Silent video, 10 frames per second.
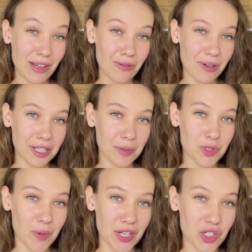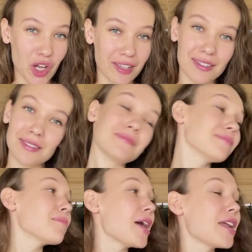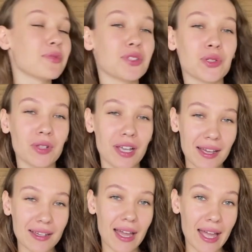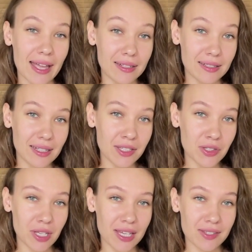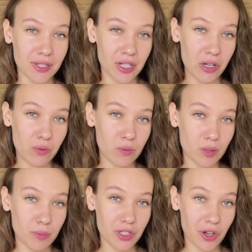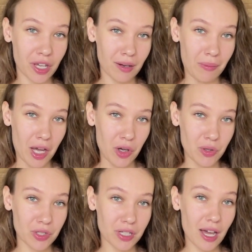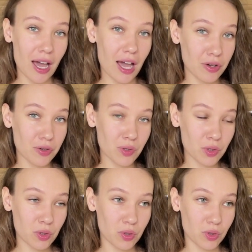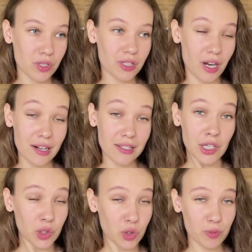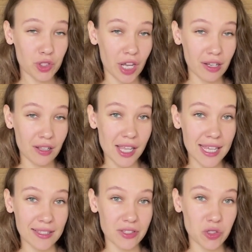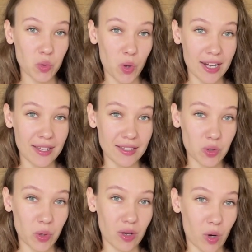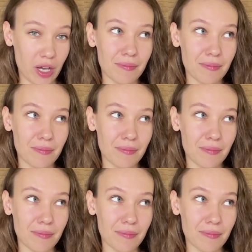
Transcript: Welcome to my channel. My name is Julia, and in today's video we will be talking about how to start a YouTube channel in 2021.